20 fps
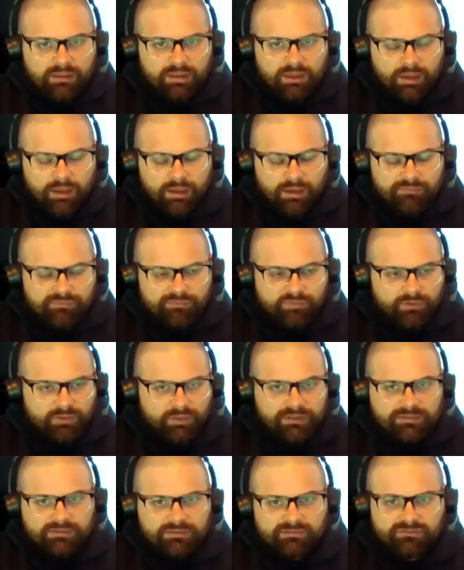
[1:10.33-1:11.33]
I, I feel
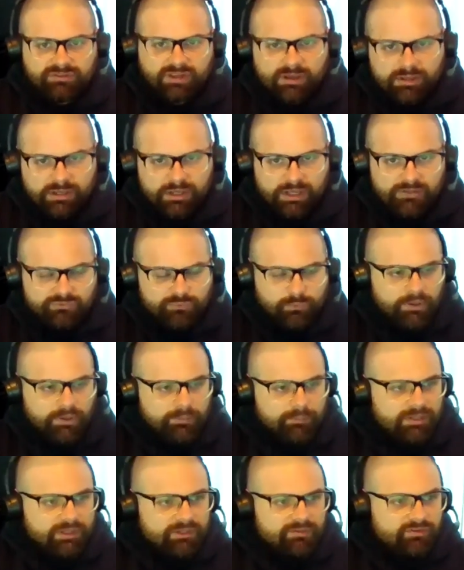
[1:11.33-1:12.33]
like this is how you guys wanted
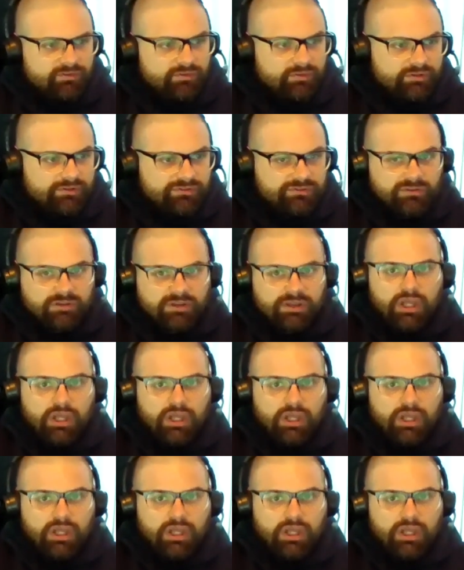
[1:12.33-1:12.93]
me to do this.